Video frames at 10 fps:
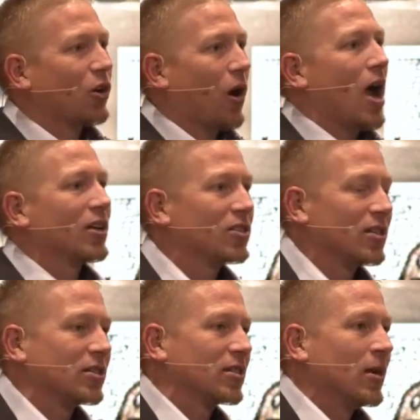
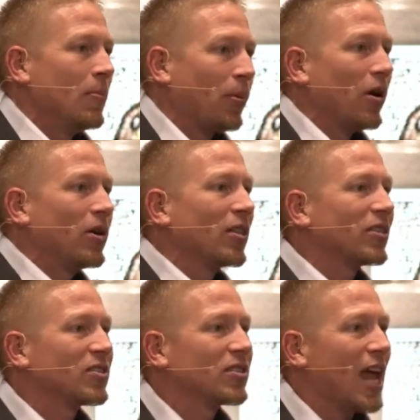crosses, burned
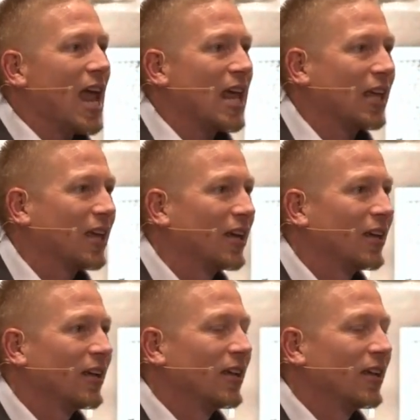at the stake.